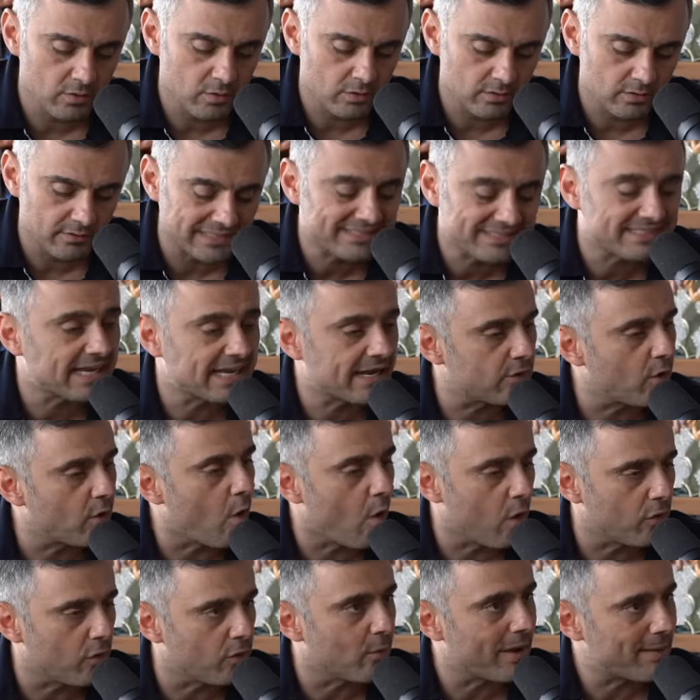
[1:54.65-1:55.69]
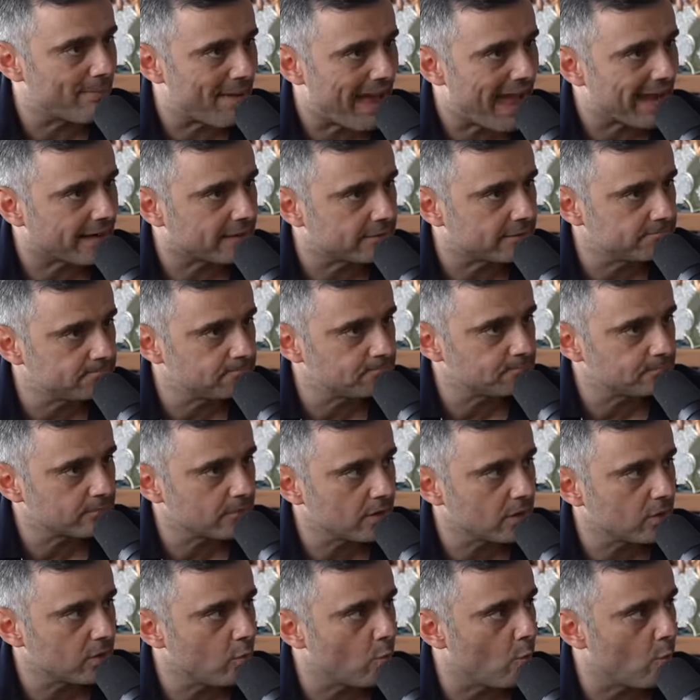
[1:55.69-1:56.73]
Let's take it all the way back.
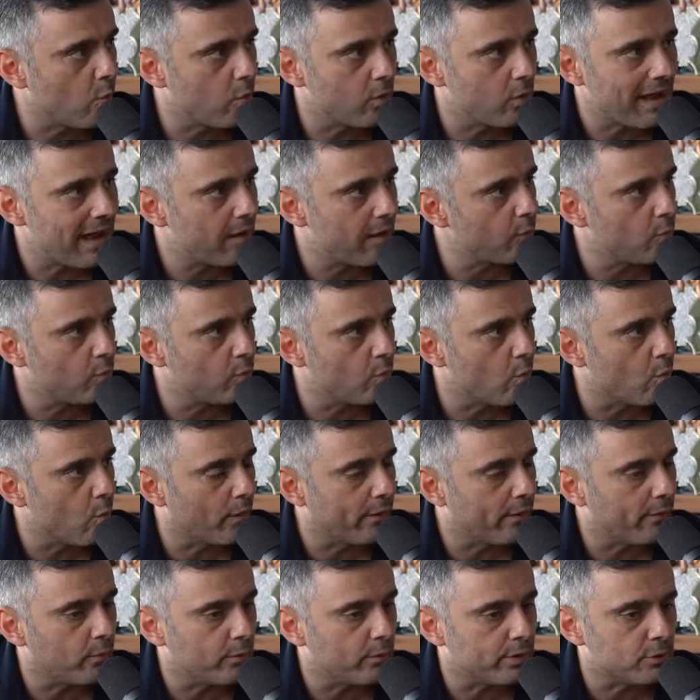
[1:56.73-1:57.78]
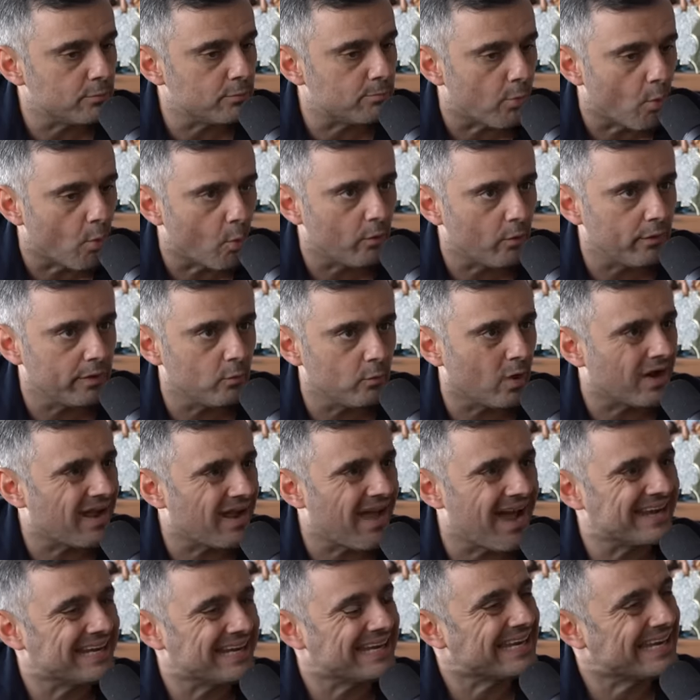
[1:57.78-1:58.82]
Where were you born? What
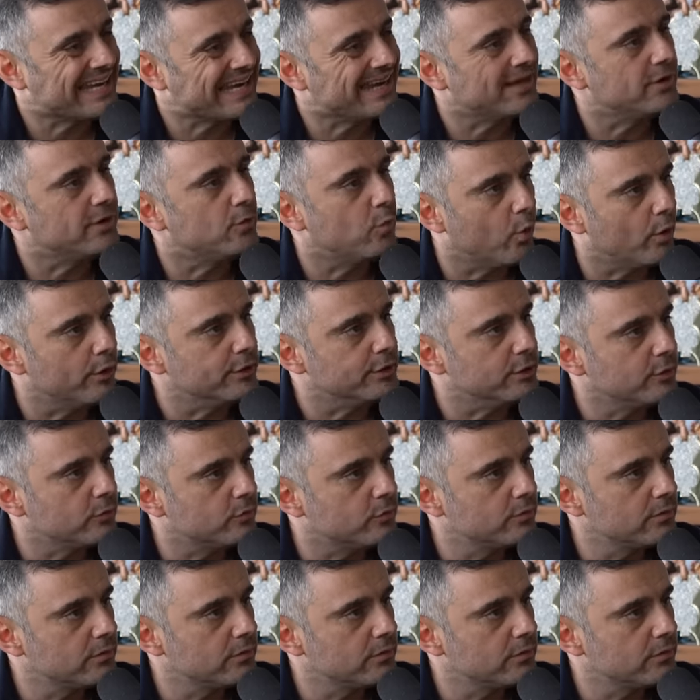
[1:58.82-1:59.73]
kind of kid were you?